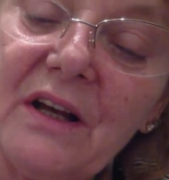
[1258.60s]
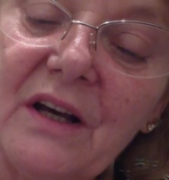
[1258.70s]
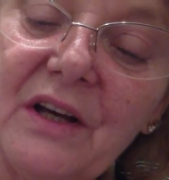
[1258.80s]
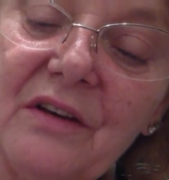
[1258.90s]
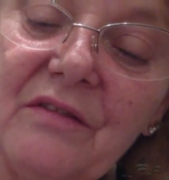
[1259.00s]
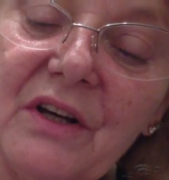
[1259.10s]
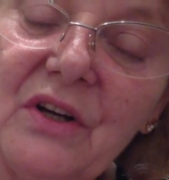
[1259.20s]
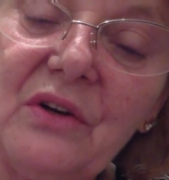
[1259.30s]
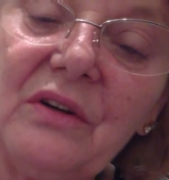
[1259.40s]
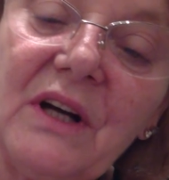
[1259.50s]
kind of a
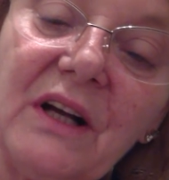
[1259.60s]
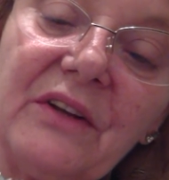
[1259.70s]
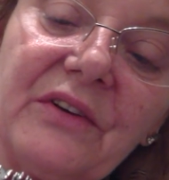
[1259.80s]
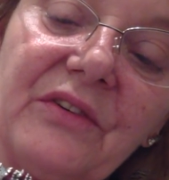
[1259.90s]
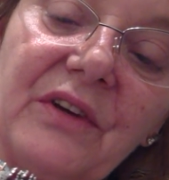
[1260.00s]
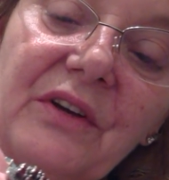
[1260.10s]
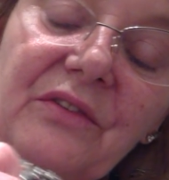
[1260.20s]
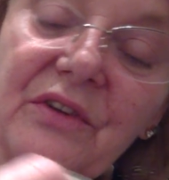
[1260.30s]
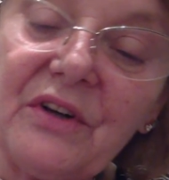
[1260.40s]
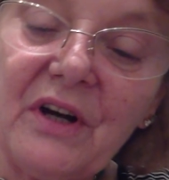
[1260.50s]
gold color
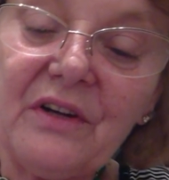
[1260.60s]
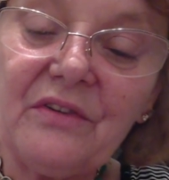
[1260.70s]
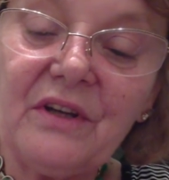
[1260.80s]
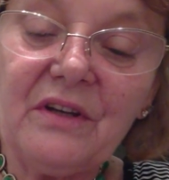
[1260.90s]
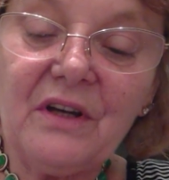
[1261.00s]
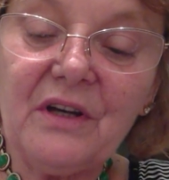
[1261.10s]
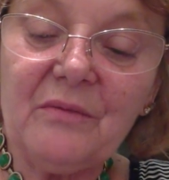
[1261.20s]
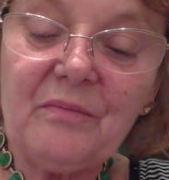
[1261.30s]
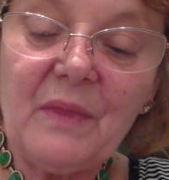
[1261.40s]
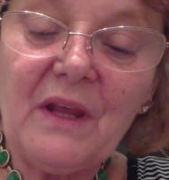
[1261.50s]
stones across the top.
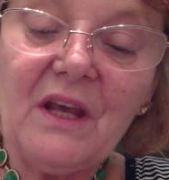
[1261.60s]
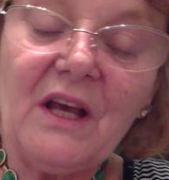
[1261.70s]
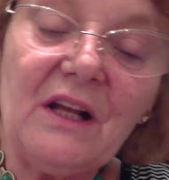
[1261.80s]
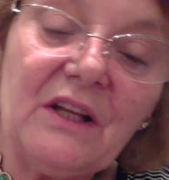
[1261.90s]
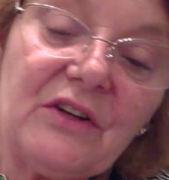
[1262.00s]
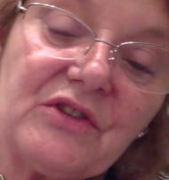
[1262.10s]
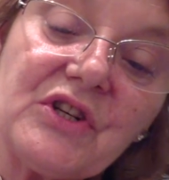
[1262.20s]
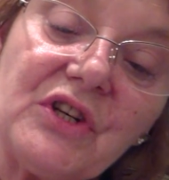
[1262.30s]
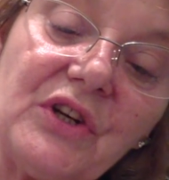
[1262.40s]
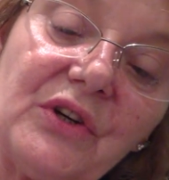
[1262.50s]
A little
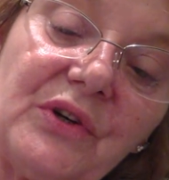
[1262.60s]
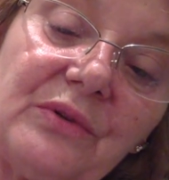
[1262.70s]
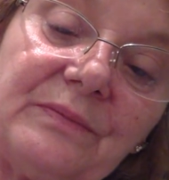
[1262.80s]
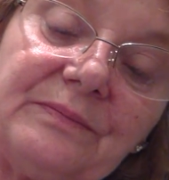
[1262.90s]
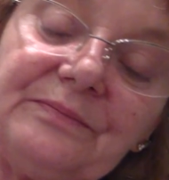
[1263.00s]
shoe.